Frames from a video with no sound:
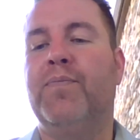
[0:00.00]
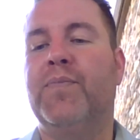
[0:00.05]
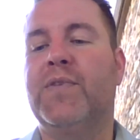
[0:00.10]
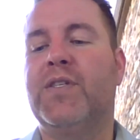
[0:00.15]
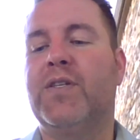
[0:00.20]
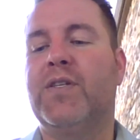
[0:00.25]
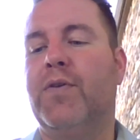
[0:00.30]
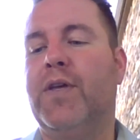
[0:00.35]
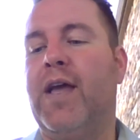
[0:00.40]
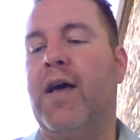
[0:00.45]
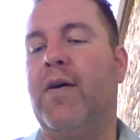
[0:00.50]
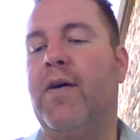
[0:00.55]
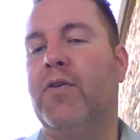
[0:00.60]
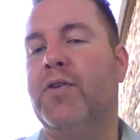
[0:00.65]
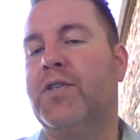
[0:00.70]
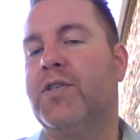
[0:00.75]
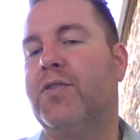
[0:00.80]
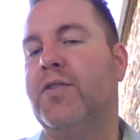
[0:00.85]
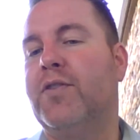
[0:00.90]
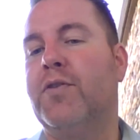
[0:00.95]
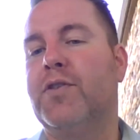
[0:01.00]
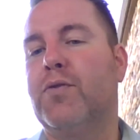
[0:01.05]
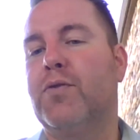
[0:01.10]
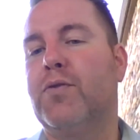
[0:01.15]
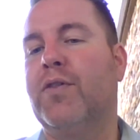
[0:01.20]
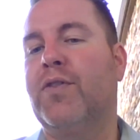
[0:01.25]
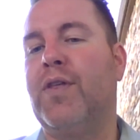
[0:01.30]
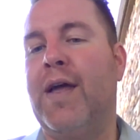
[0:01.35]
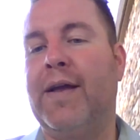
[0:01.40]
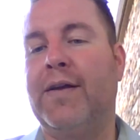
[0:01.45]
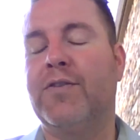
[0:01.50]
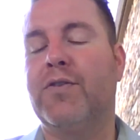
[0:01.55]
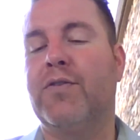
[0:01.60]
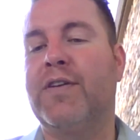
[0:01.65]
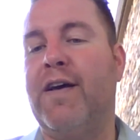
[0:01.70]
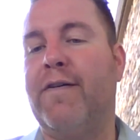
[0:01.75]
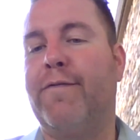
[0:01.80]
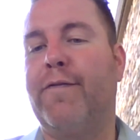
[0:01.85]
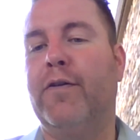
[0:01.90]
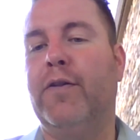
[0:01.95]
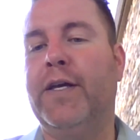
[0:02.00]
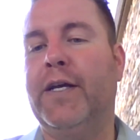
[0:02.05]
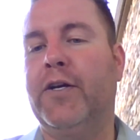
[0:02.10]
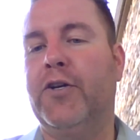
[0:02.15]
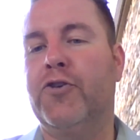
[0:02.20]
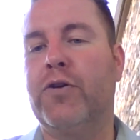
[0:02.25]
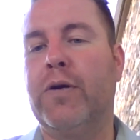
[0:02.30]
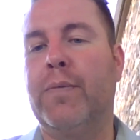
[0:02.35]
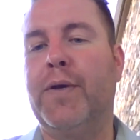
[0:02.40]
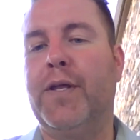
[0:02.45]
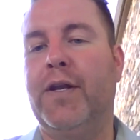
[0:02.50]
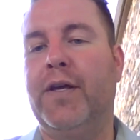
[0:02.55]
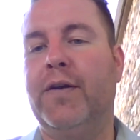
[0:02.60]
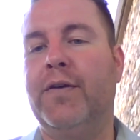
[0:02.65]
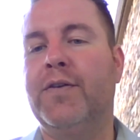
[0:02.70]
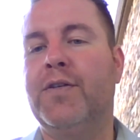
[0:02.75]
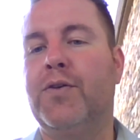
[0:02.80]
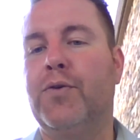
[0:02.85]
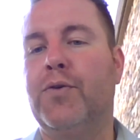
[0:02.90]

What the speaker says: So yeah, those three things are definitely contributing